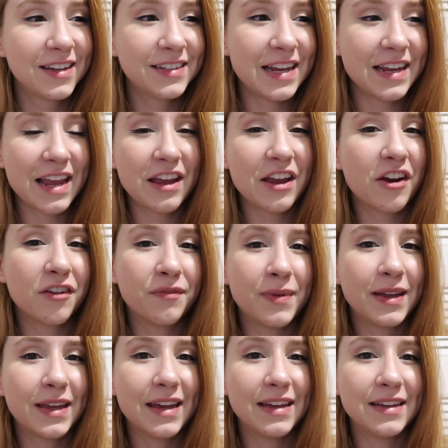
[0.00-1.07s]
taking care of
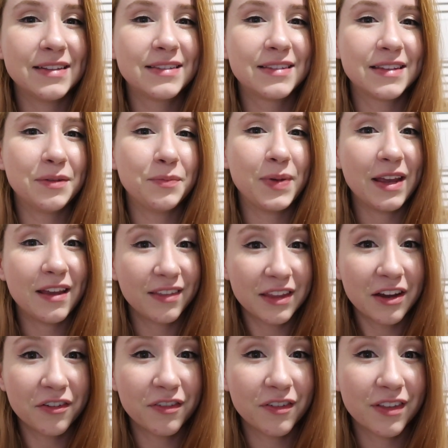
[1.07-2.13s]
my kids and being
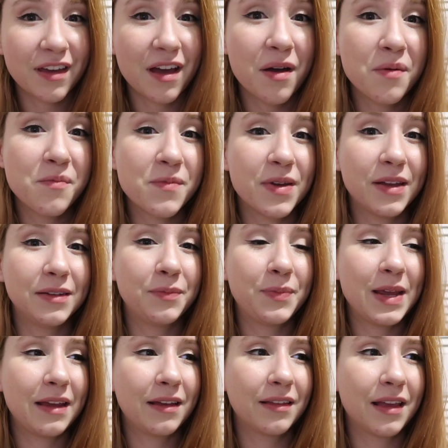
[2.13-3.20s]
there for them and being